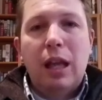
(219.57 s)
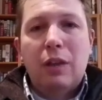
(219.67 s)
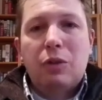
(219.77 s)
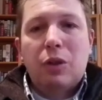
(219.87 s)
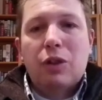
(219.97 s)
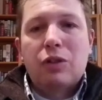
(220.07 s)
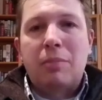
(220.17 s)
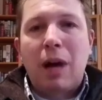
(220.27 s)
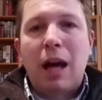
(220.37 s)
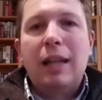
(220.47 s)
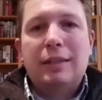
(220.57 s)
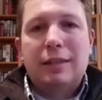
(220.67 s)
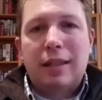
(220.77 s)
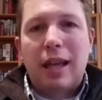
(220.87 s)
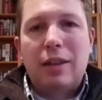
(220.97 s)
And so there's a
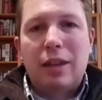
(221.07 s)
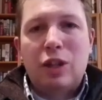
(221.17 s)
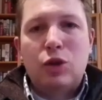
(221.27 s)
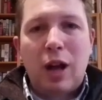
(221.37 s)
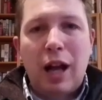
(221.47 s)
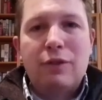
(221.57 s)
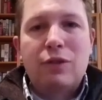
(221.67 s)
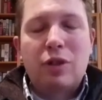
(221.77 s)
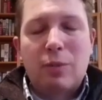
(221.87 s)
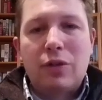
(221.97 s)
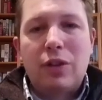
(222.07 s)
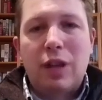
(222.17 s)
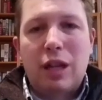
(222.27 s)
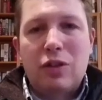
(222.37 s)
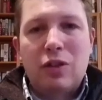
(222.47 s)
mindset that drives so many of these
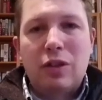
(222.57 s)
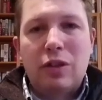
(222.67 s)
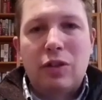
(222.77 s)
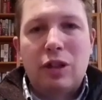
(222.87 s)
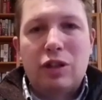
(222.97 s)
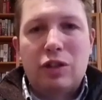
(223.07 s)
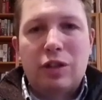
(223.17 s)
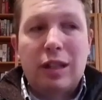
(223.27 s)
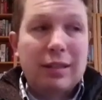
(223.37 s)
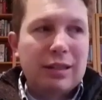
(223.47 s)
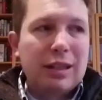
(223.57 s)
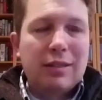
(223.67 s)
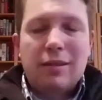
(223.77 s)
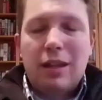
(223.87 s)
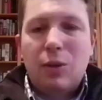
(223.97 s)
agencies that just isn't
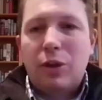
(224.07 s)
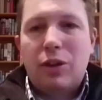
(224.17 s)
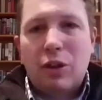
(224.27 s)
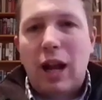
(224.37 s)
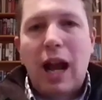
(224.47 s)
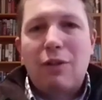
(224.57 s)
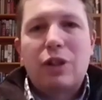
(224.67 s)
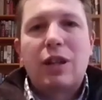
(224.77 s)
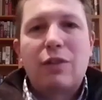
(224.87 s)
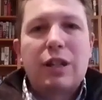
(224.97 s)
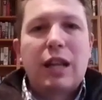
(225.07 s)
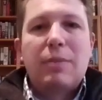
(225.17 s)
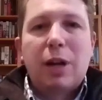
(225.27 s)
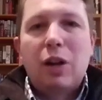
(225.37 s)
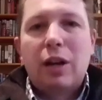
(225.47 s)
in sync with your average everyday
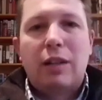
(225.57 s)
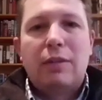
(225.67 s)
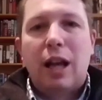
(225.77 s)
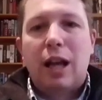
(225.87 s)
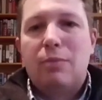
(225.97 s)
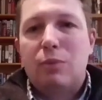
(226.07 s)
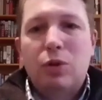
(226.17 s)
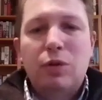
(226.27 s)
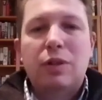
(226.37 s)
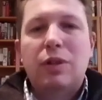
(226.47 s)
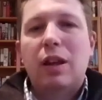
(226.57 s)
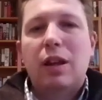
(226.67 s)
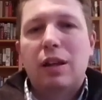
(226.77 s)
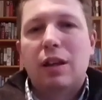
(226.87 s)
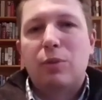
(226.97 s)
American. I moved
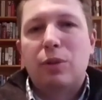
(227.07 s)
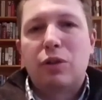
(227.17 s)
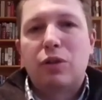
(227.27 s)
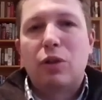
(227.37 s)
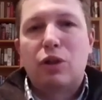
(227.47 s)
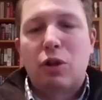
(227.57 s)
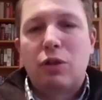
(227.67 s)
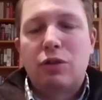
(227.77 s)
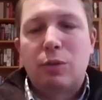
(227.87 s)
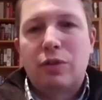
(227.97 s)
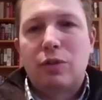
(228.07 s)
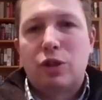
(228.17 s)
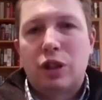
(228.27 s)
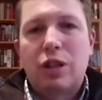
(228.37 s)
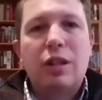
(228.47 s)
a couple of years ago to Charleston, West
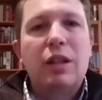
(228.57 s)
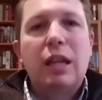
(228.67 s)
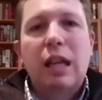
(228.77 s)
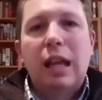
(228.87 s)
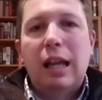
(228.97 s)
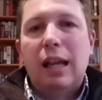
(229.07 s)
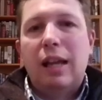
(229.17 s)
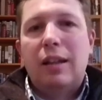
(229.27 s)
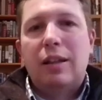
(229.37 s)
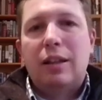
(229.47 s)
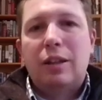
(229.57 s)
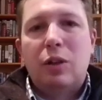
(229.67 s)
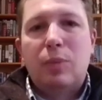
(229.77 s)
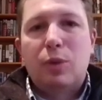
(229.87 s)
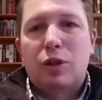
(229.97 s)
Virginia. And,
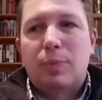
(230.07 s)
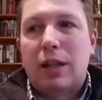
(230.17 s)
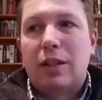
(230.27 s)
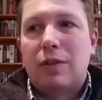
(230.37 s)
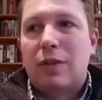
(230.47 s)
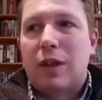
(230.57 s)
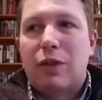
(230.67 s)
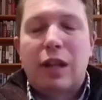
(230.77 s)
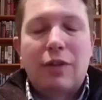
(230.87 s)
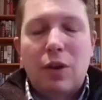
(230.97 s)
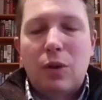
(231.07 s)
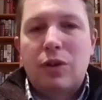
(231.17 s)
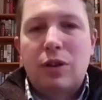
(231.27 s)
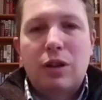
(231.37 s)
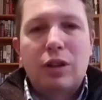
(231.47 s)
the perspective of everyday
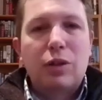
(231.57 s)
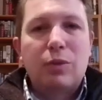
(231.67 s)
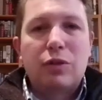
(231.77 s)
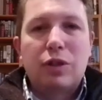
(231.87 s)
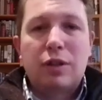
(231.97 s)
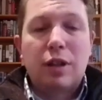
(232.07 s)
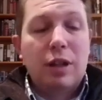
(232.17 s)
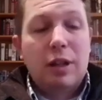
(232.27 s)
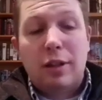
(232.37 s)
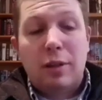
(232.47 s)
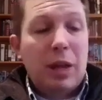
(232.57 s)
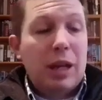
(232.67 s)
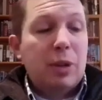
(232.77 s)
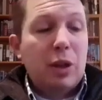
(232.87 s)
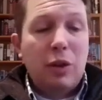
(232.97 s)
folks here in terms of just,
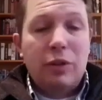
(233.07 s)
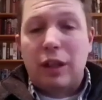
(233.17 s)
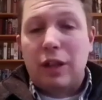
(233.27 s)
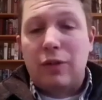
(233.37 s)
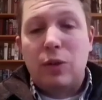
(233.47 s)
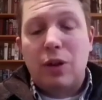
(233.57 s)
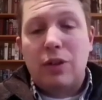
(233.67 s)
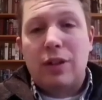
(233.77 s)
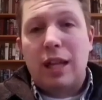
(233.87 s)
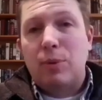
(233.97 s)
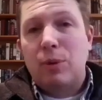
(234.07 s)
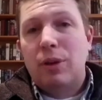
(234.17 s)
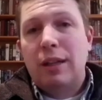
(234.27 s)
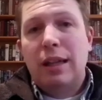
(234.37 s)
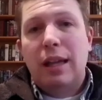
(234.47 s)
paying bills and getting food on the
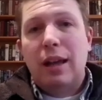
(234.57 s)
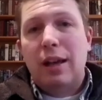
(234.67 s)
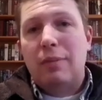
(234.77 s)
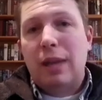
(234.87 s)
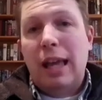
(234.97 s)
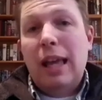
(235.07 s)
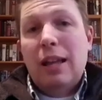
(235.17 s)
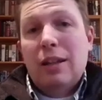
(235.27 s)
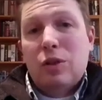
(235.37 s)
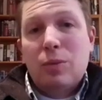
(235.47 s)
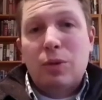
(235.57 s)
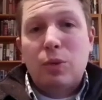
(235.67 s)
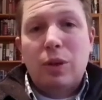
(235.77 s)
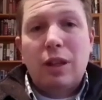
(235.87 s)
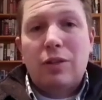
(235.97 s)
table, and in terms of
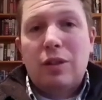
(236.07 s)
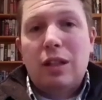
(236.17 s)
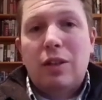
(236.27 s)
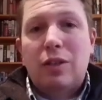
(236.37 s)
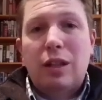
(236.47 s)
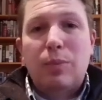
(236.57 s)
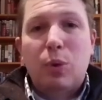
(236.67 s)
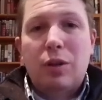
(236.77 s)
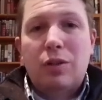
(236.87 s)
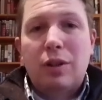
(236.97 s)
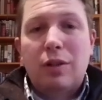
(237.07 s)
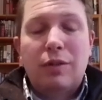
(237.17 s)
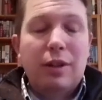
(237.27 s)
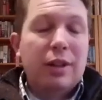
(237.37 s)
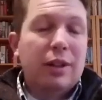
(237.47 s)
what they see as the importance
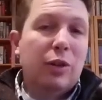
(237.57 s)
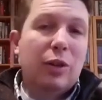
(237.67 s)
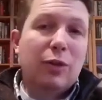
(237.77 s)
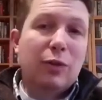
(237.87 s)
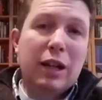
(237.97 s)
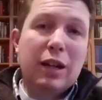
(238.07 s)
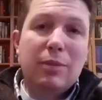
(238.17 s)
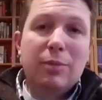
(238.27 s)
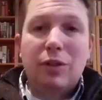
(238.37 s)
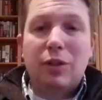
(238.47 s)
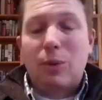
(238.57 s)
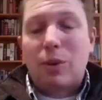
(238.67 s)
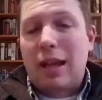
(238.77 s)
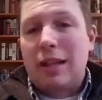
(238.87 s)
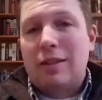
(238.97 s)
of, their freedoms, as their
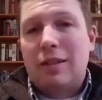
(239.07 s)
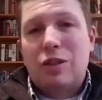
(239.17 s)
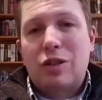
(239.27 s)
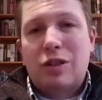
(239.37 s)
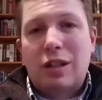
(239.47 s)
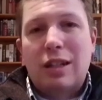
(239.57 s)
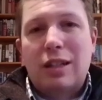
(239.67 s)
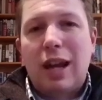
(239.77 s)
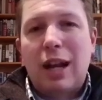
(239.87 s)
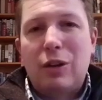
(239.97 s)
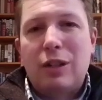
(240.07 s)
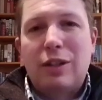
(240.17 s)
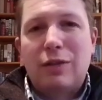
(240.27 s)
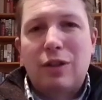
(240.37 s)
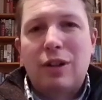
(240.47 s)
rights, is just an entirely
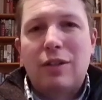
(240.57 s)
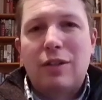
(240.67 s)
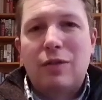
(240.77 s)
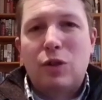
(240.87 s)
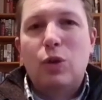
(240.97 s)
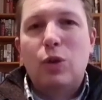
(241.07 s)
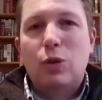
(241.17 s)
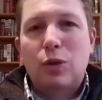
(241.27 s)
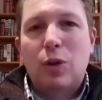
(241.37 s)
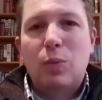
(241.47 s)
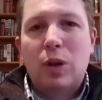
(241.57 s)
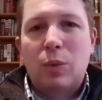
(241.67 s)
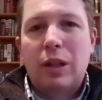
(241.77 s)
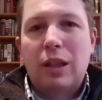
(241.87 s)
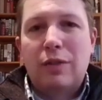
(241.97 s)
different view from when
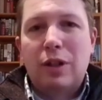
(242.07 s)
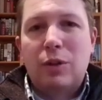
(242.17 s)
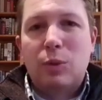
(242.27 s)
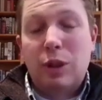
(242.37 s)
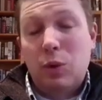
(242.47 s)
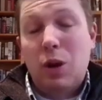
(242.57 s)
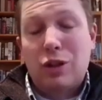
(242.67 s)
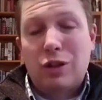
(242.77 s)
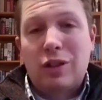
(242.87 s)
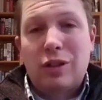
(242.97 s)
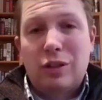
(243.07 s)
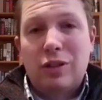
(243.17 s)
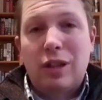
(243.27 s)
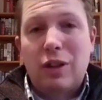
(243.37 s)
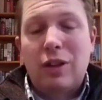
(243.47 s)
we lived in the Washington,
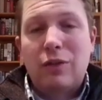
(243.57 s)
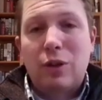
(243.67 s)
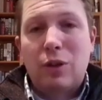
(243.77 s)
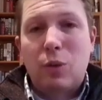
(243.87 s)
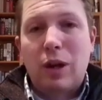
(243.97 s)
D.C. area for